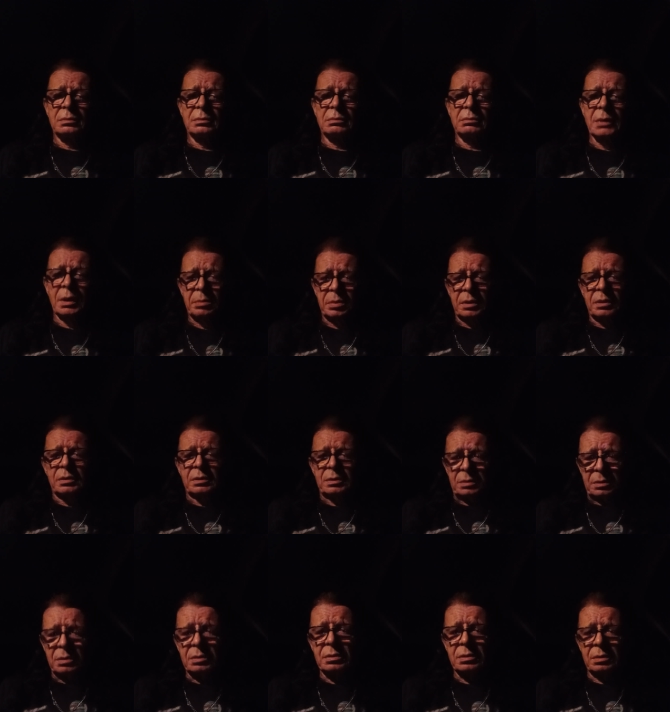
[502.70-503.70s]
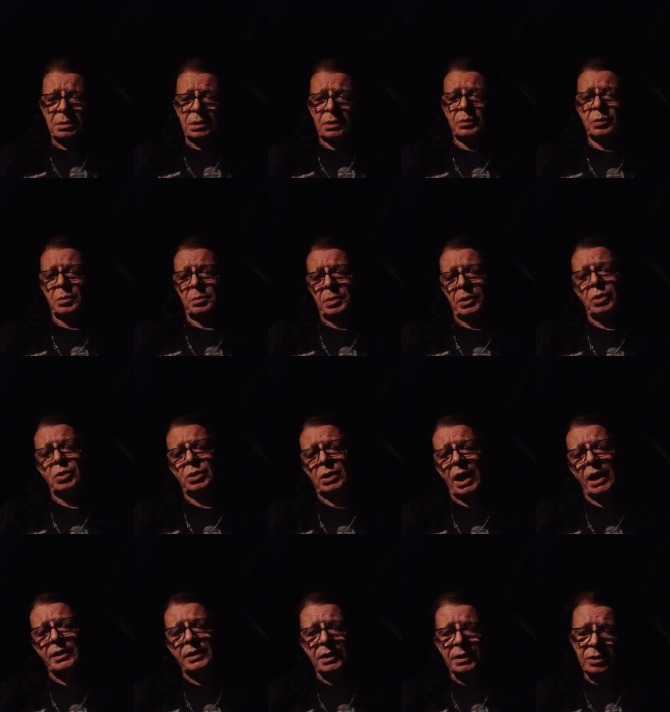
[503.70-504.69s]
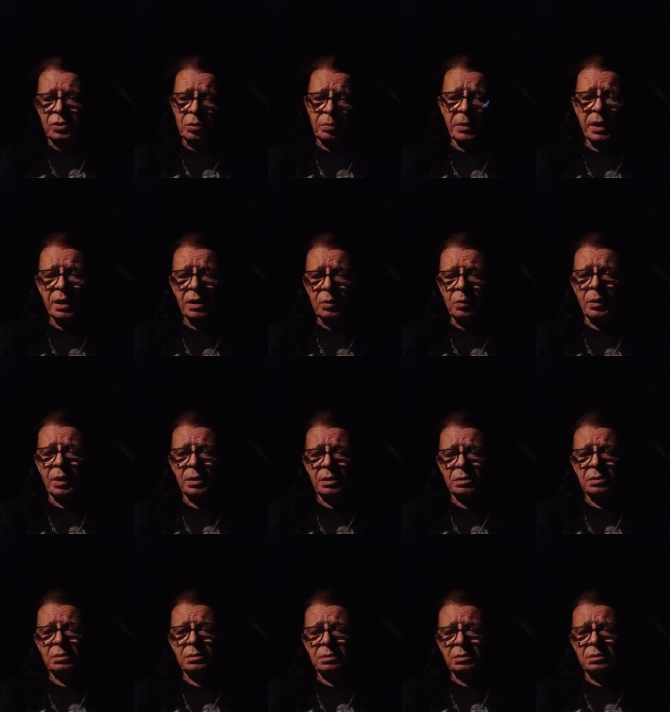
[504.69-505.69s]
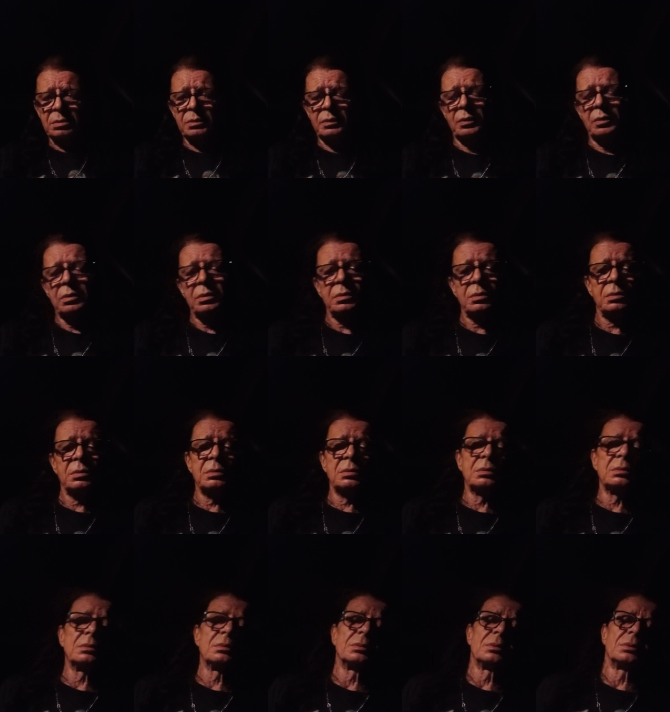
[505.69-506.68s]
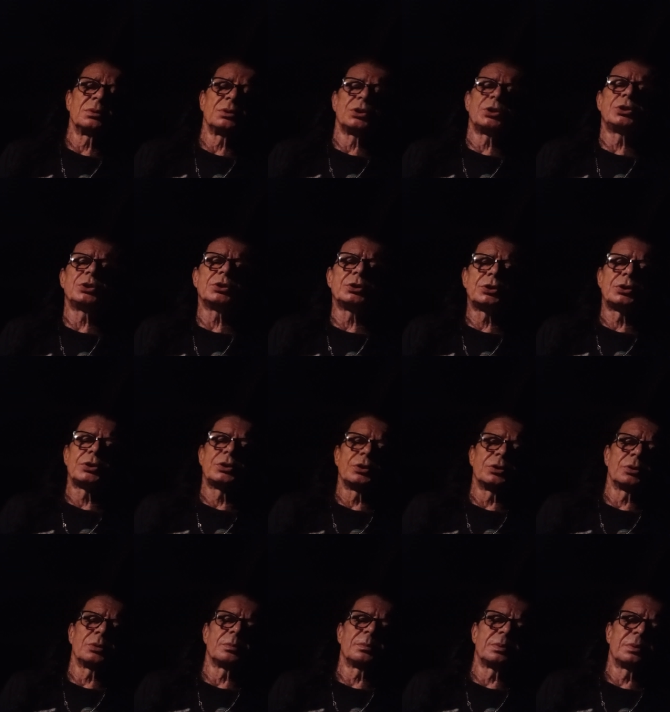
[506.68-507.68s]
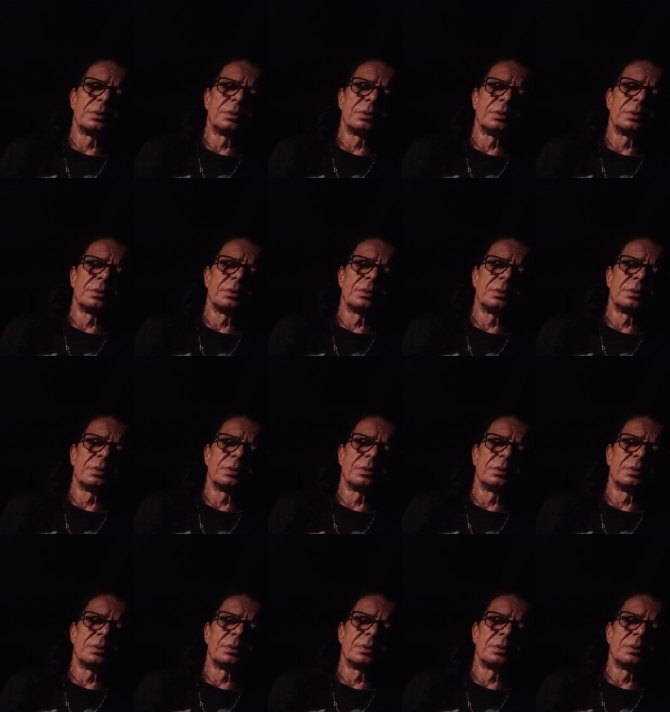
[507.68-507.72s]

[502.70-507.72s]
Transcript: maybe it would be a good idea to make one YouTube